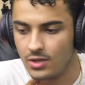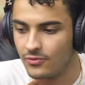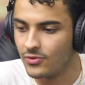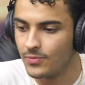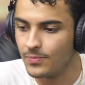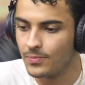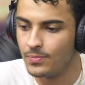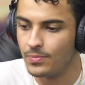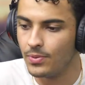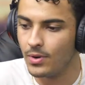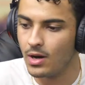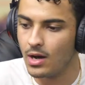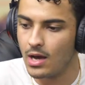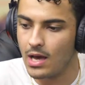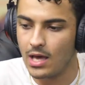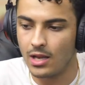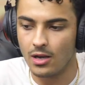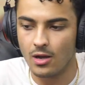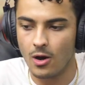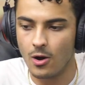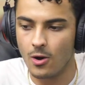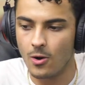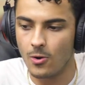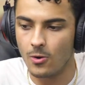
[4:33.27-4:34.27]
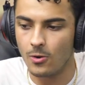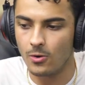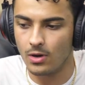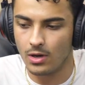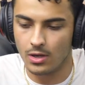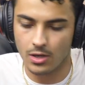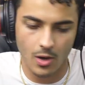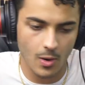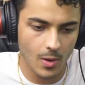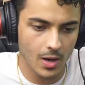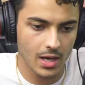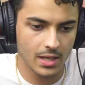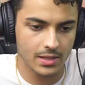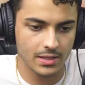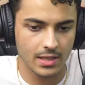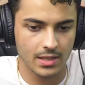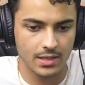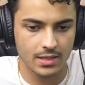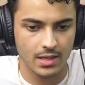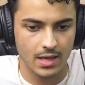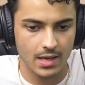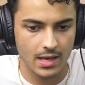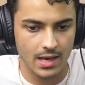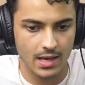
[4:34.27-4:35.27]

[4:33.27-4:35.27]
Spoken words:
If you put Noah and then